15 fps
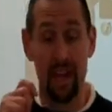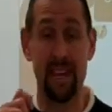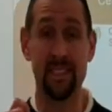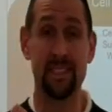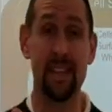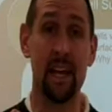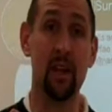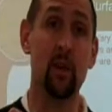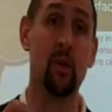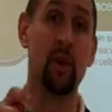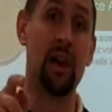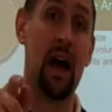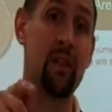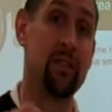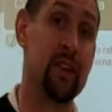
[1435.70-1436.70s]
Let's say you were
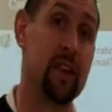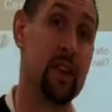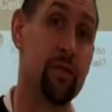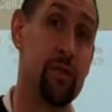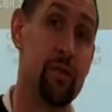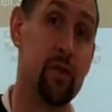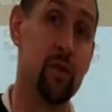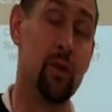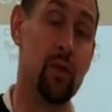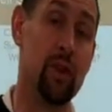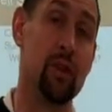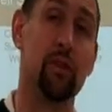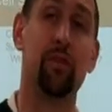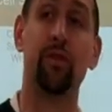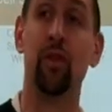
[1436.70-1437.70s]
allowed to get food,
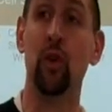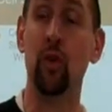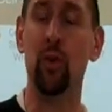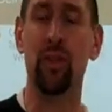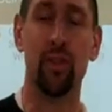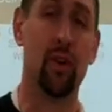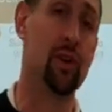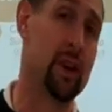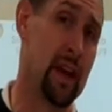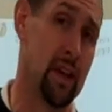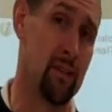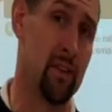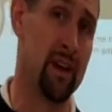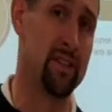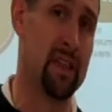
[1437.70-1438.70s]
and the food was
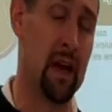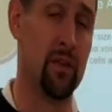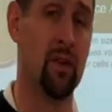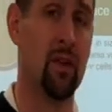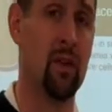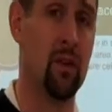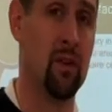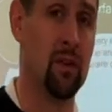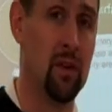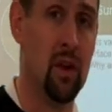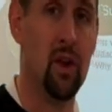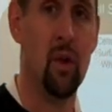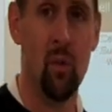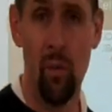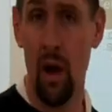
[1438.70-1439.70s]
located right down the hall.
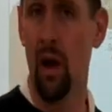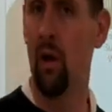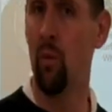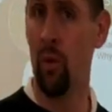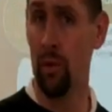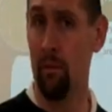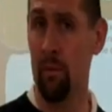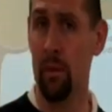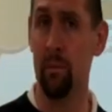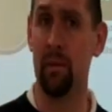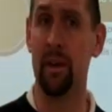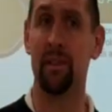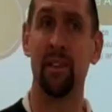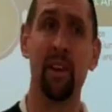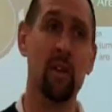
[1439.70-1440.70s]
Well, it wouldn't be a
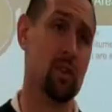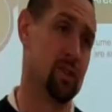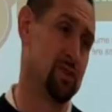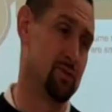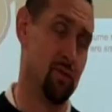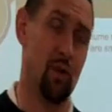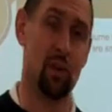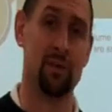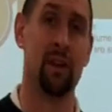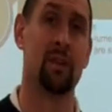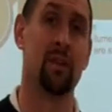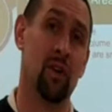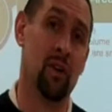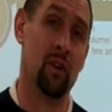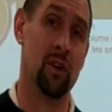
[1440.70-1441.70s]
big deal. Just walk
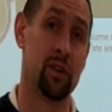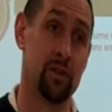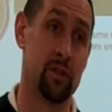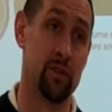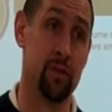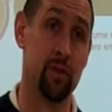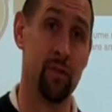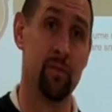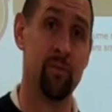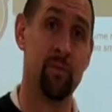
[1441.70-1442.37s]
hall and get your food.